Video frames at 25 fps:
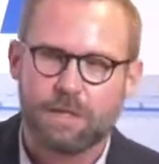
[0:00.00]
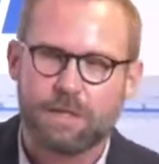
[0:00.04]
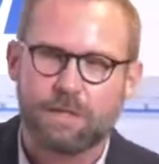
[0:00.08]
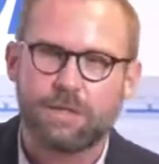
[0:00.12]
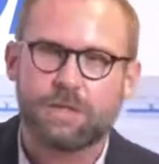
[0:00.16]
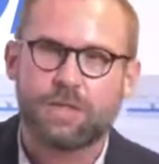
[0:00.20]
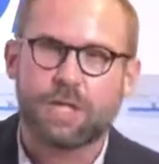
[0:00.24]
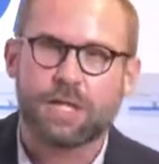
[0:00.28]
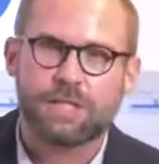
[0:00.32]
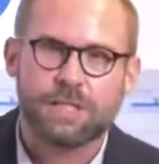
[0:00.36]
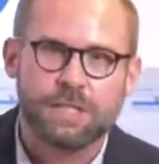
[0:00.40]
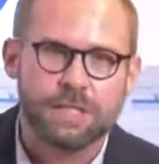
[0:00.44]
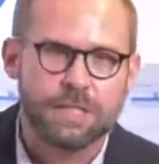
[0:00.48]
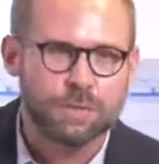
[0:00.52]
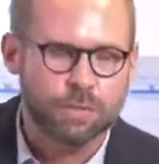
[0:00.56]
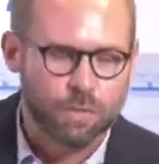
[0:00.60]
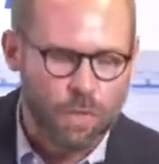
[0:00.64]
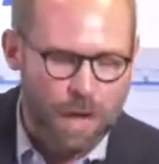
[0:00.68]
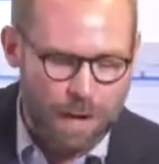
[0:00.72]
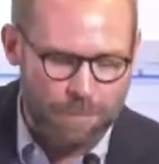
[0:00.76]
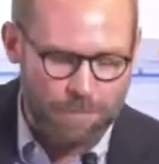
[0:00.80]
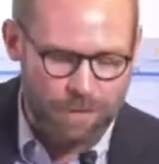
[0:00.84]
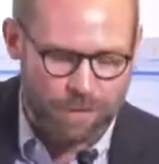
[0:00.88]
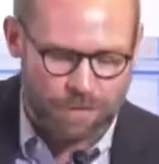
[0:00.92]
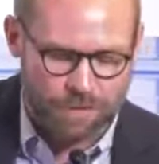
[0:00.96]
Justice
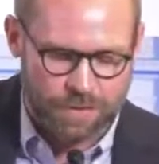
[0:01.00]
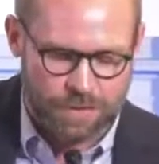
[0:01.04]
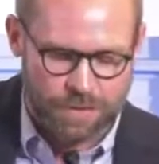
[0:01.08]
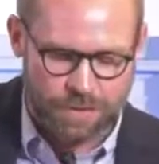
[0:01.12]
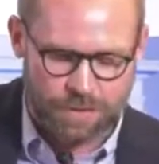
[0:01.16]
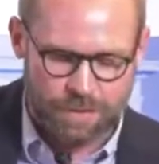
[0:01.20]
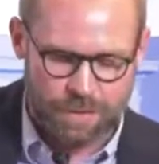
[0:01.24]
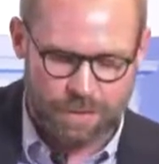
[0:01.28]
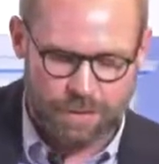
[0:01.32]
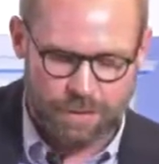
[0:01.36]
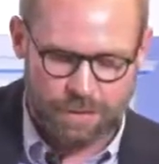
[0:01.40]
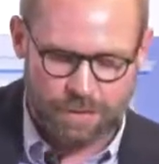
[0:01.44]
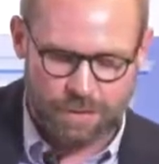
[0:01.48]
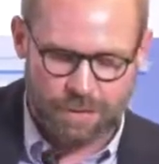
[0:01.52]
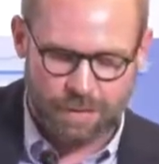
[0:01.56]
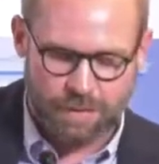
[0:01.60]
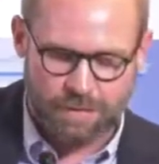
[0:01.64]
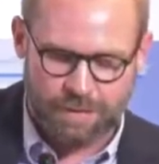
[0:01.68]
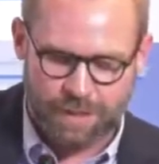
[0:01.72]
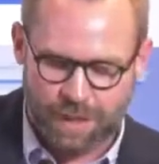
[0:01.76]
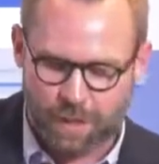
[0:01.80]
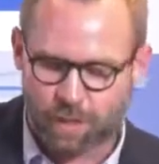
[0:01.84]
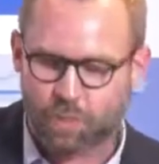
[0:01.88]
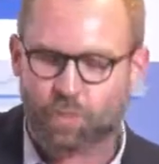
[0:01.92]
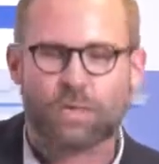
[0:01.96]
Roberts
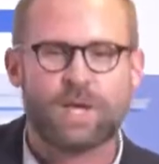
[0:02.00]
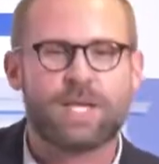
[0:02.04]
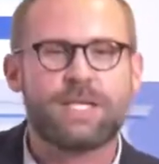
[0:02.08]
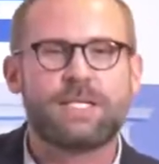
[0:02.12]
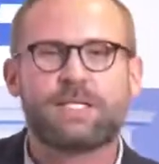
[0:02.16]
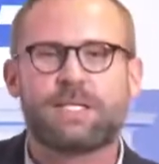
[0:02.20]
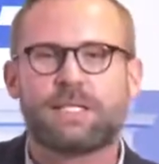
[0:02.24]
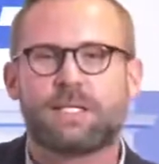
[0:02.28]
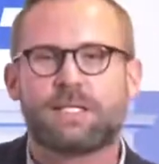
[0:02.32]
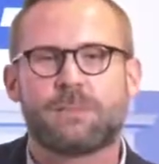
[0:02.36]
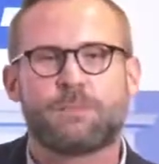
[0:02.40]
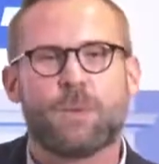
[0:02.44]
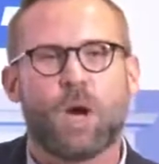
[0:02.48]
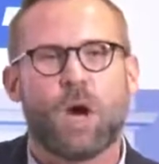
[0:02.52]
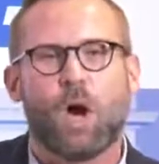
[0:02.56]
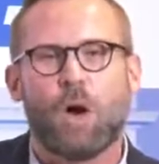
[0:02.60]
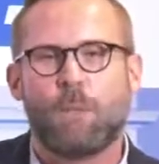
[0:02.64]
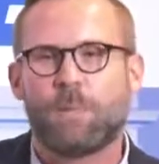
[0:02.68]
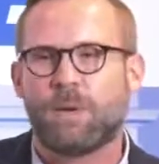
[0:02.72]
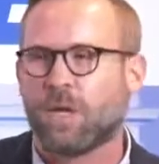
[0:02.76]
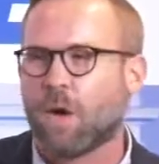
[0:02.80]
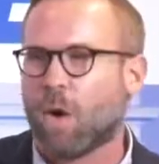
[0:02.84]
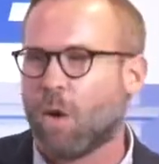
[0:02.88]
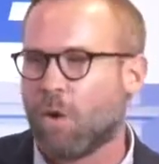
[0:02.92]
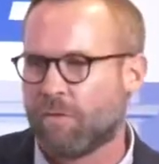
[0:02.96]
declared racism all
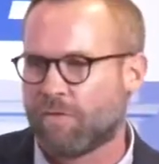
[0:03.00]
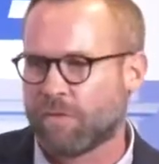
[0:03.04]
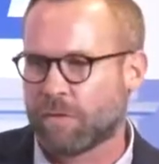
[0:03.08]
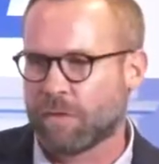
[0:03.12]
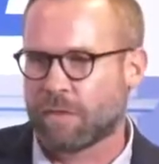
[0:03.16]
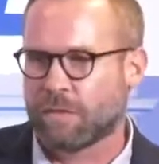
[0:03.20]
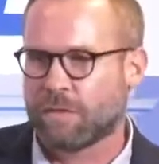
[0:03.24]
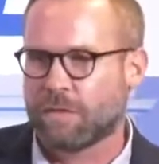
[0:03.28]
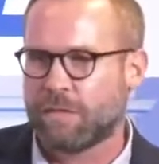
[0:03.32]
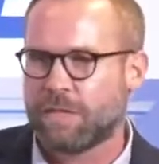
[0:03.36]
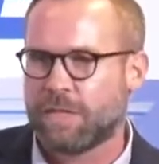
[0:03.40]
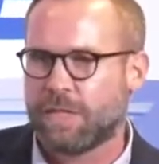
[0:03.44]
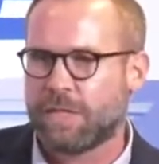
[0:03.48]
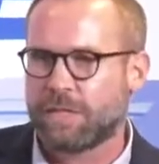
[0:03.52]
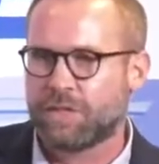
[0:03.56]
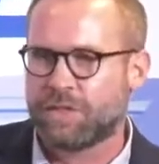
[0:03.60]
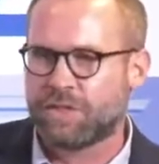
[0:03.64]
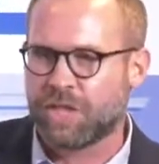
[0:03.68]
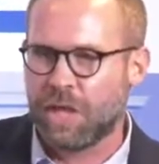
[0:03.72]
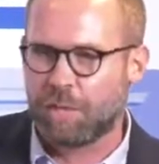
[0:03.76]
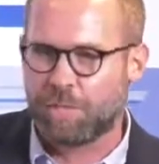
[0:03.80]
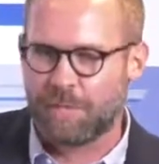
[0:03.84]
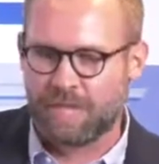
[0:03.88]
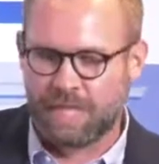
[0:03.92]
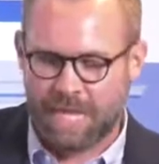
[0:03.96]
but over in
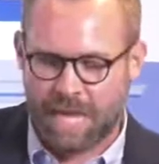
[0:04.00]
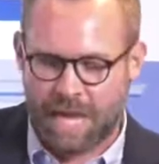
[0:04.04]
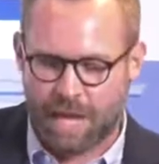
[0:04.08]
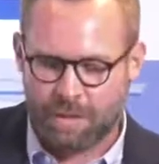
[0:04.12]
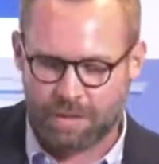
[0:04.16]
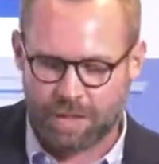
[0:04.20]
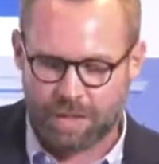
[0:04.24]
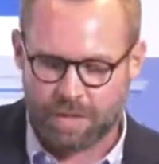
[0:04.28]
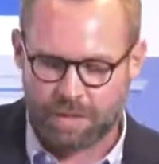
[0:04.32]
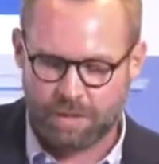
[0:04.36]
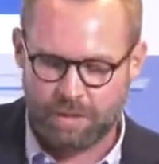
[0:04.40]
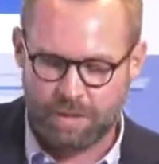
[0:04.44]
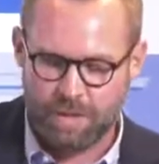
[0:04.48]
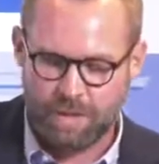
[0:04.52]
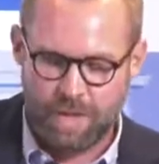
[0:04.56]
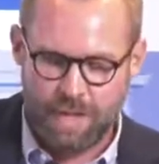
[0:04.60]
Shelby County.